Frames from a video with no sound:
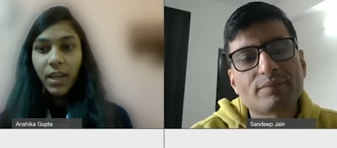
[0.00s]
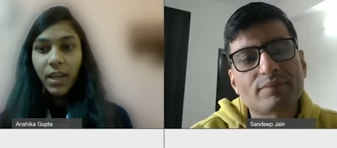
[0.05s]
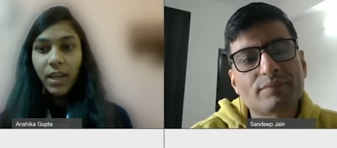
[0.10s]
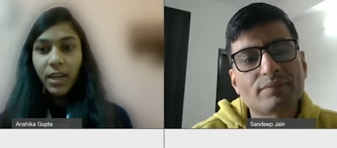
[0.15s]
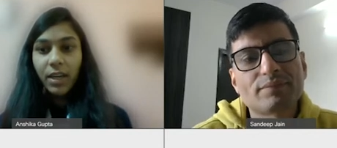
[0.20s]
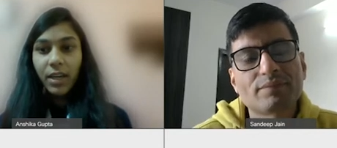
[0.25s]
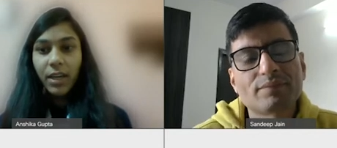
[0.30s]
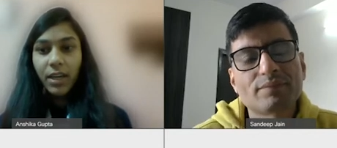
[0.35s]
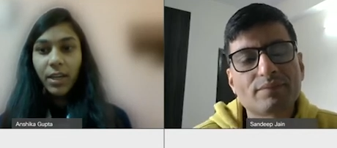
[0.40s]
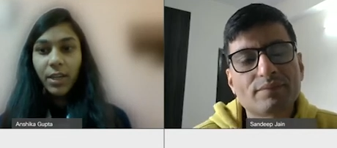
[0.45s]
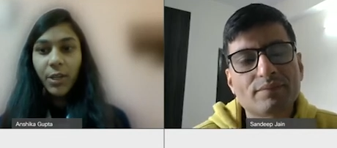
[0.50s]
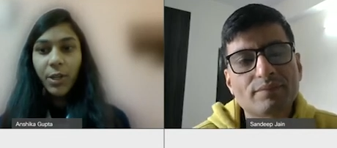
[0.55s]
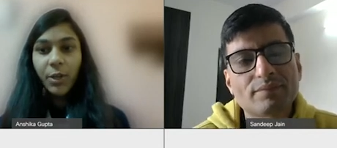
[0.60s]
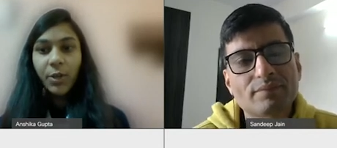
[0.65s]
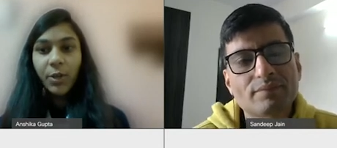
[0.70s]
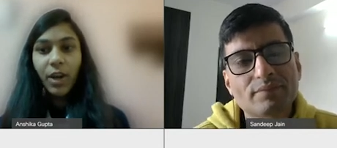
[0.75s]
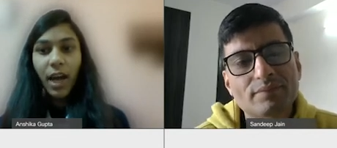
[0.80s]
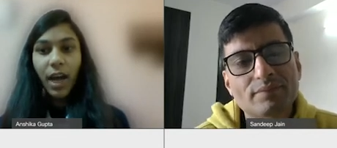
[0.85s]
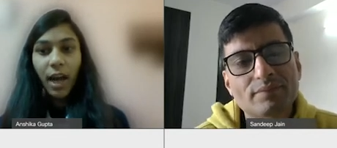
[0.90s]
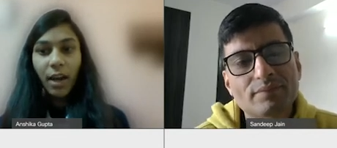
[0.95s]
Speaker 1: Uh,
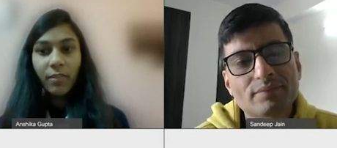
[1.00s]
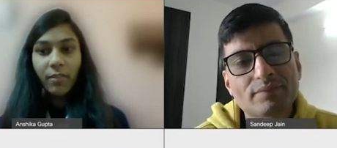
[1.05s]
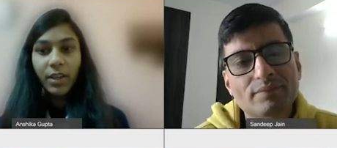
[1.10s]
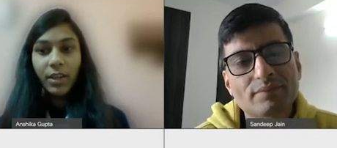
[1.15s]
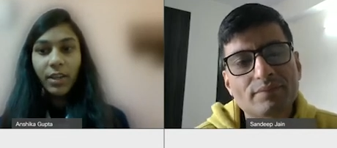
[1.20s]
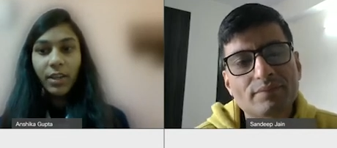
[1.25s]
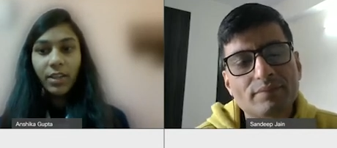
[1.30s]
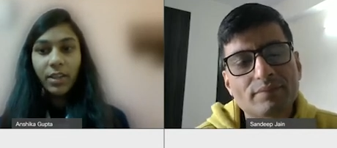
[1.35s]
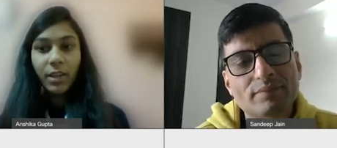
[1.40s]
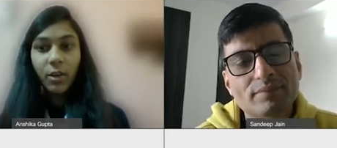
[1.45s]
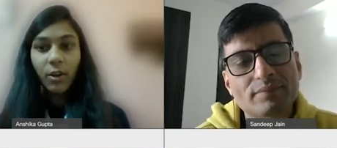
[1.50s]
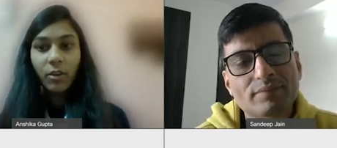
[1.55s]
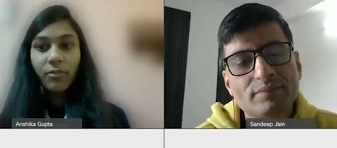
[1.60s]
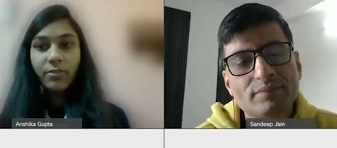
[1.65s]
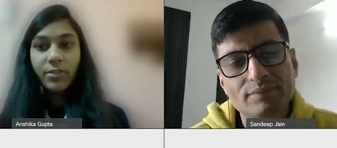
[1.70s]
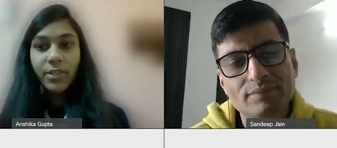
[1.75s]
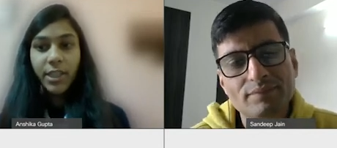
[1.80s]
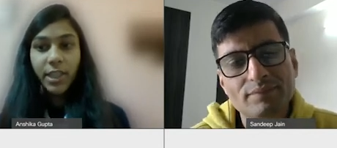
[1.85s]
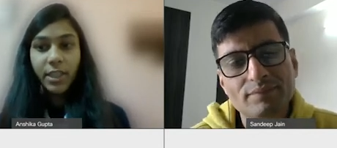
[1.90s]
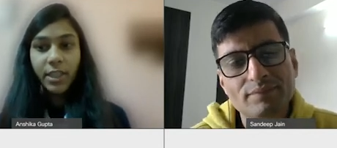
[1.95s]
did you ever think
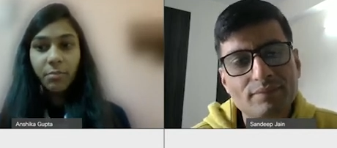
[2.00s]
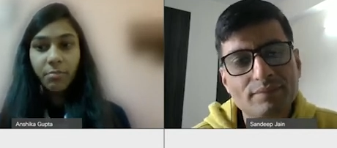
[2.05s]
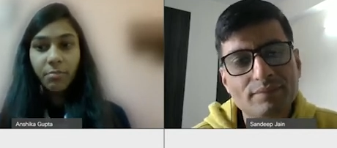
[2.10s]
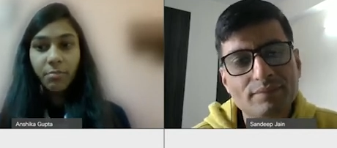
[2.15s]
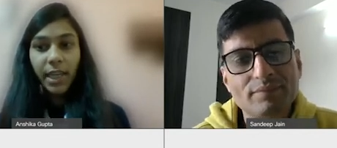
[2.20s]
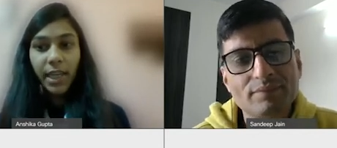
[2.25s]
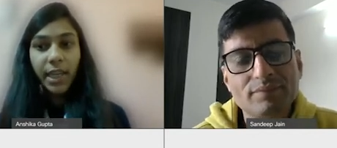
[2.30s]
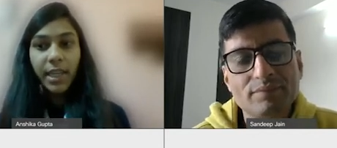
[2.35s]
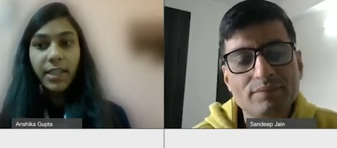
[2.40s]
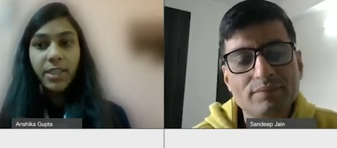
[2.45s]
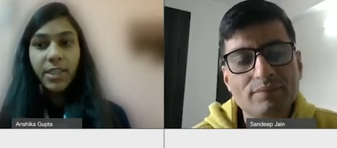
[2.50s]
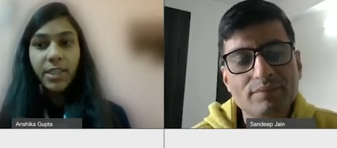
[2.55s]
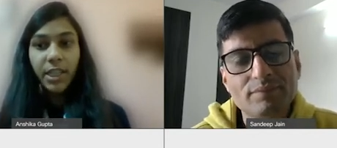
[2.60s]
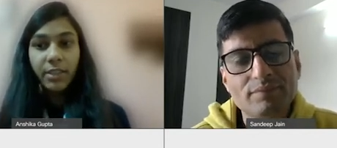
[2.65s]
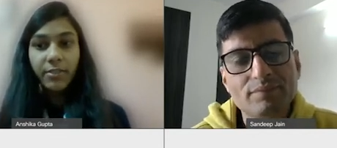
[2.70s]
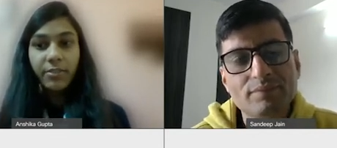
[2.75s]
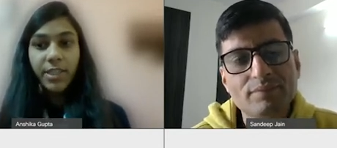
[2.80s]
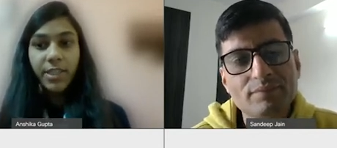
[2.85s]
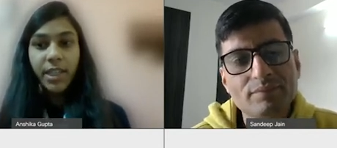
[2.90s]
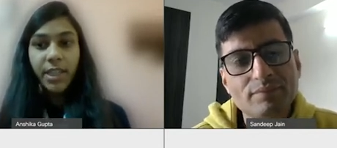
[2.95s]
of G making
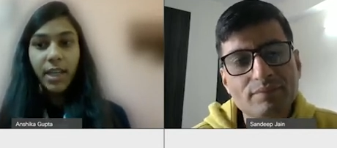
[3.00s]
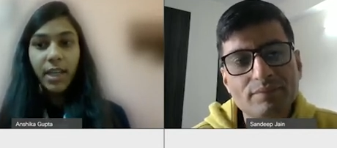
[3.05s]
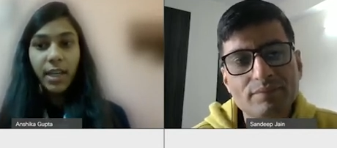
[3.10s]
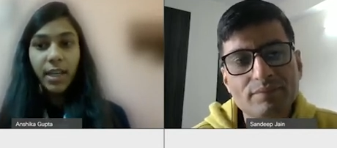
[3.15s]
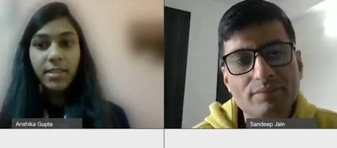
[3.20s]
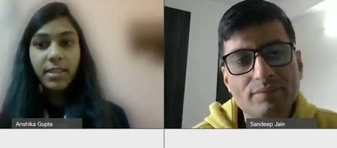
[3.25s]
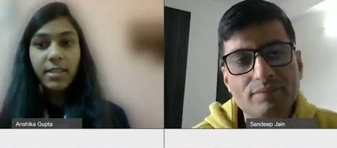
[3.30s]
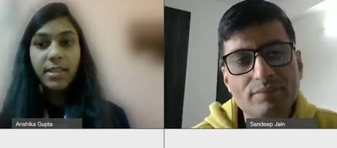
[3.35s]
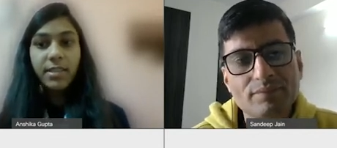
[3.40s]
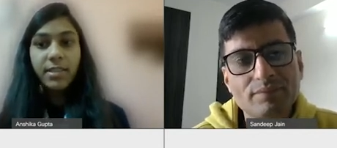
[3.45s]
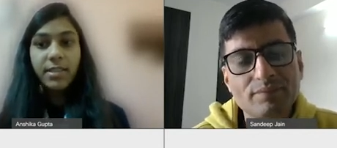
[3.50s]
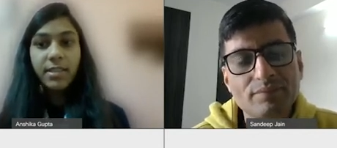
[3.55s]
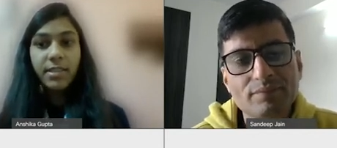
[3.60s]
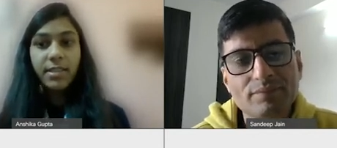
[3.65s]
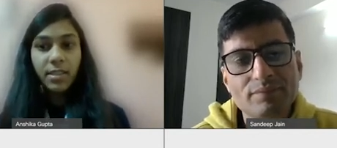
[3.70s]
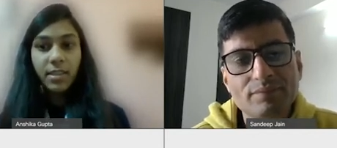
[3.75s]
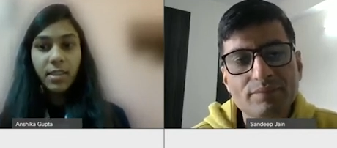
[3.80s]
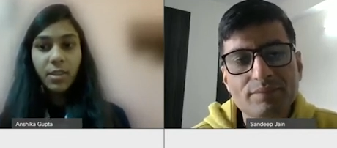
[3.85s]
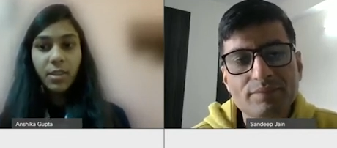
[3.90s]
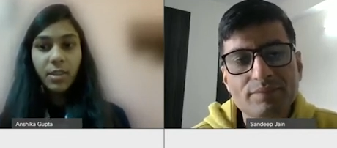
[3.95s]
GFG as a
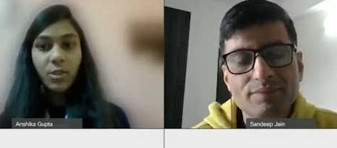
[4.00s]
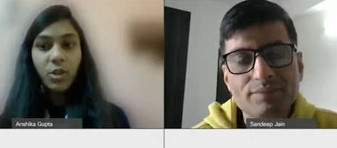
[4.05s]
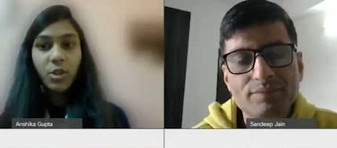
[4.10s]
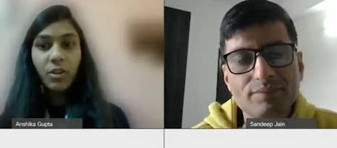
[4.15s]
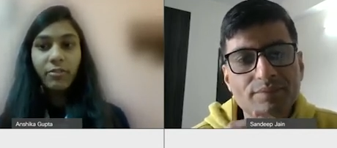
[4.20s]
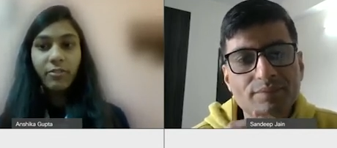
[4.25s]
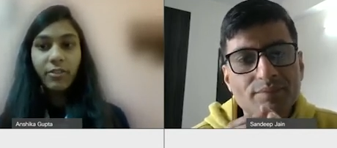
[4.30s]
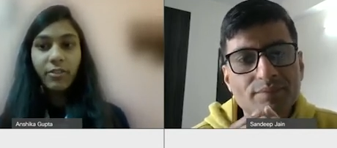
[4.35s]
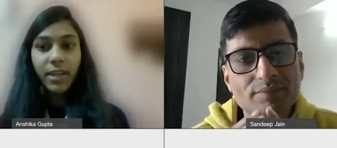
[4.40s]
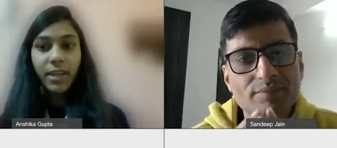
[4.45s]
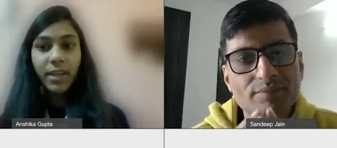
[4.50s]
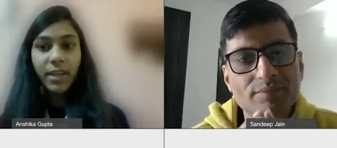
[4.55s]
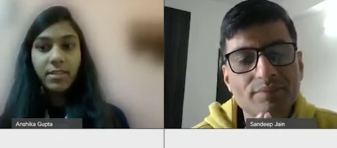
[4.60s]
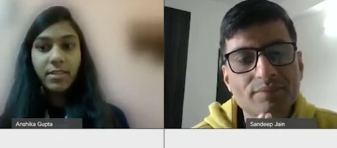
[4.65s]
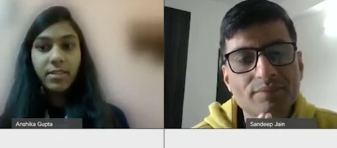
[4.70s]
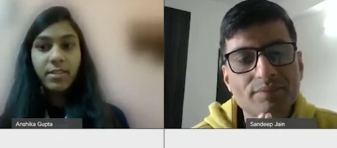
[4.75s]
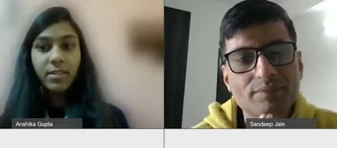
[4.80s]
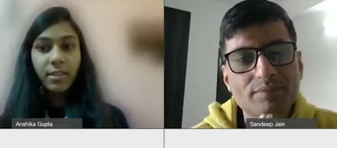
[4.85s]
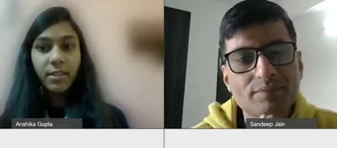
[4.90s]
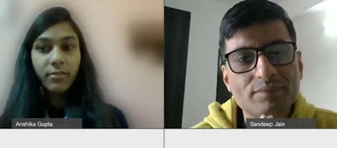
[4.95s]
SaaS software
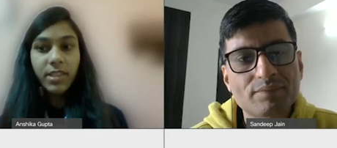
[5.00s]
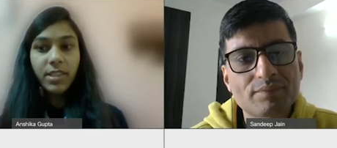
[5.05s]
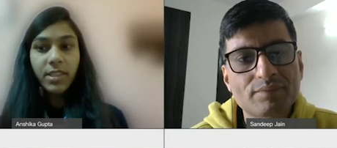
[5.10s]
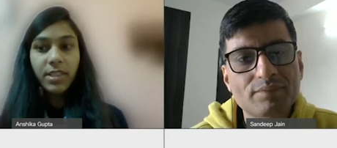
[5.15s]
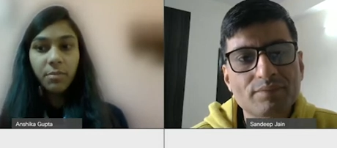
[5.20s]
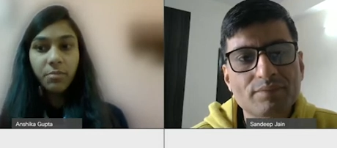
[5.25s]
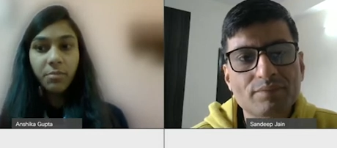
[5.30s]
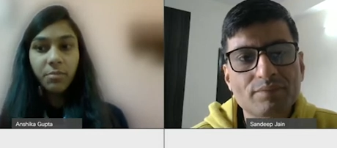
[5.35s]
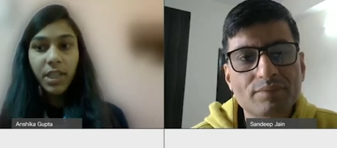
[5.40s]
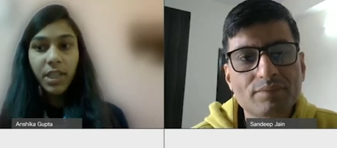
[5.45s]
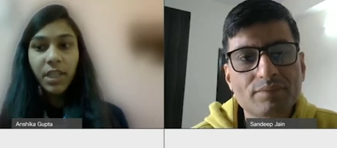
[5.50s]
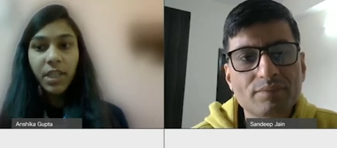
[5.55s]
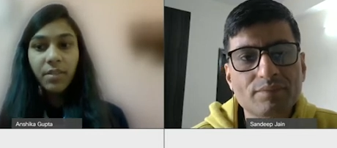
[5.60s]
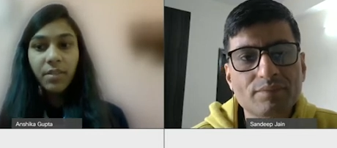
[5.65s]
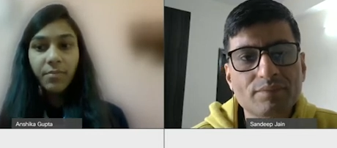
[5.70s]
as a service company?